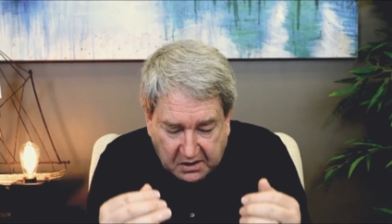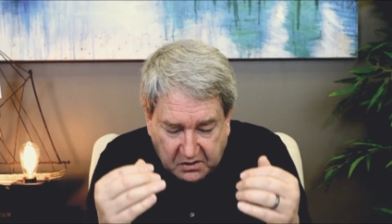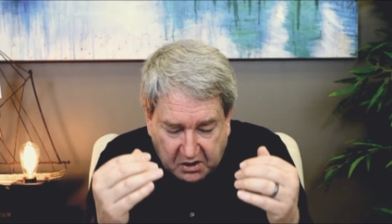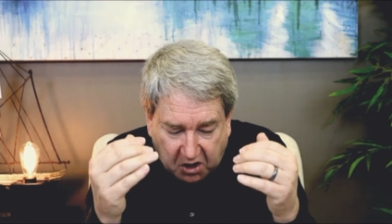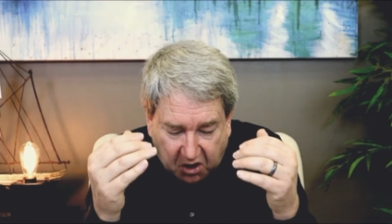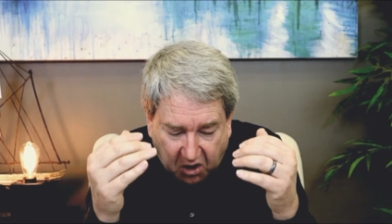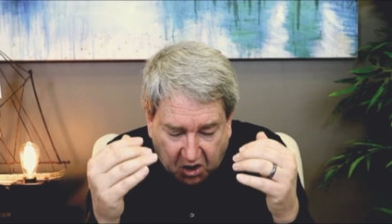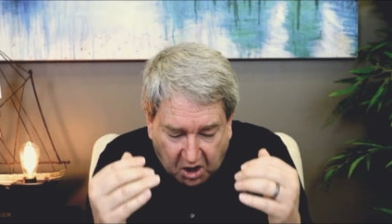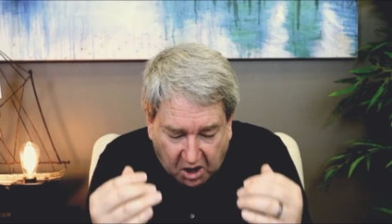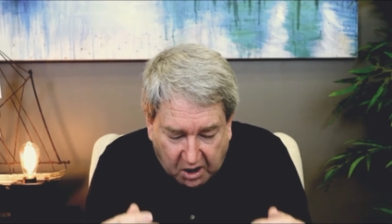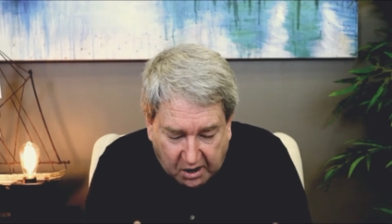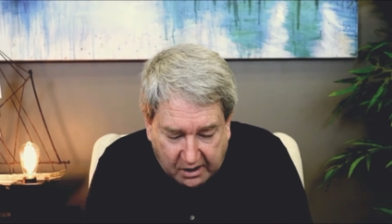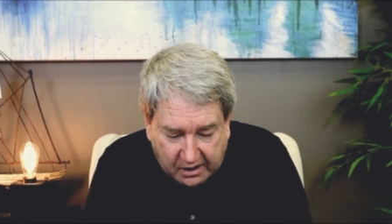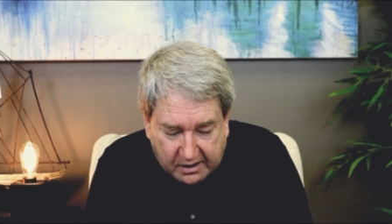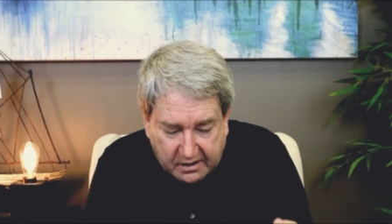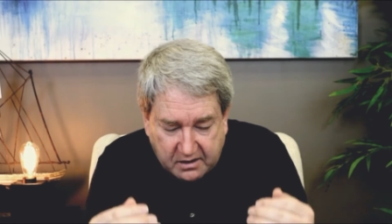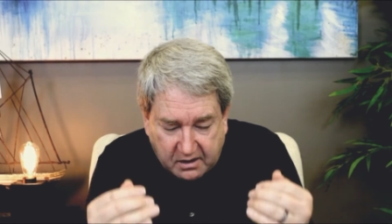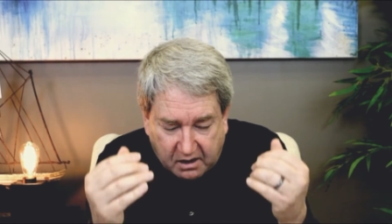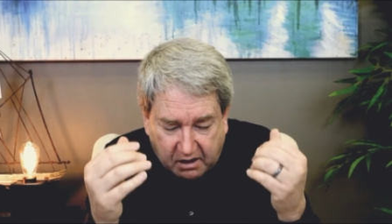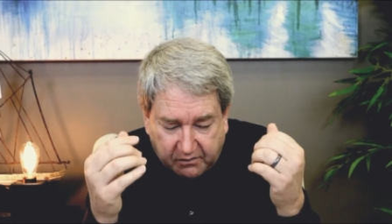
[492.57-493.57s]
the
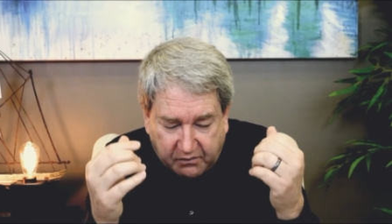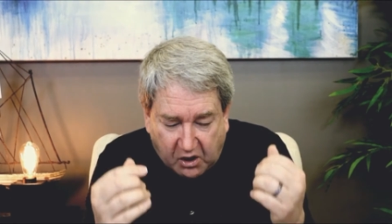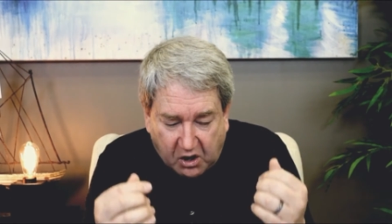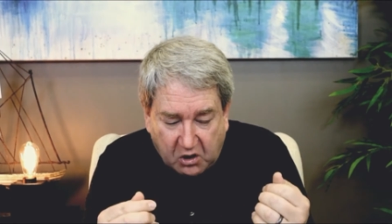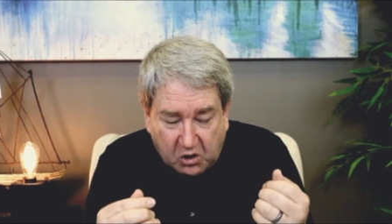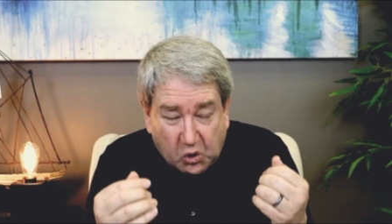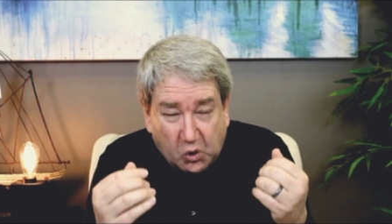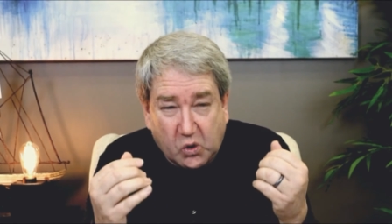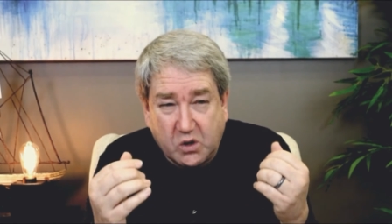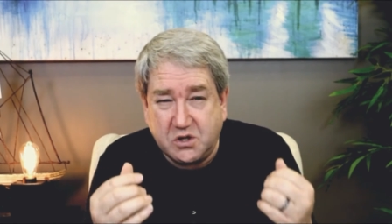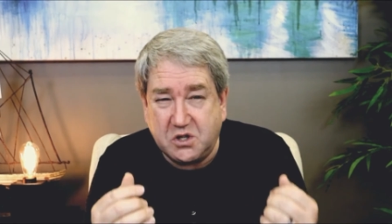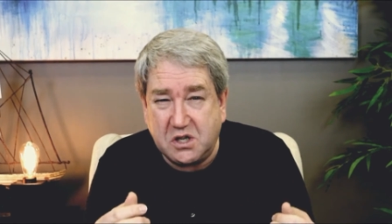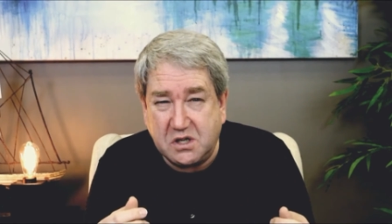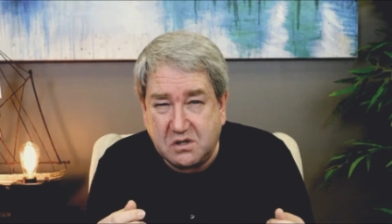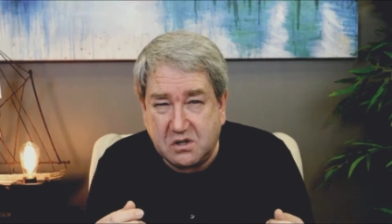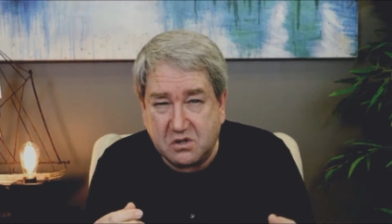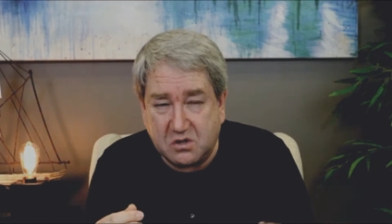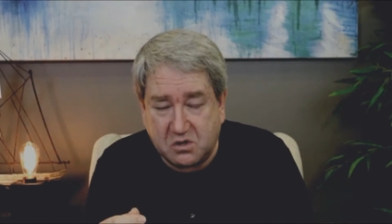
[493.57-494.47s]
God of our Lord Jesus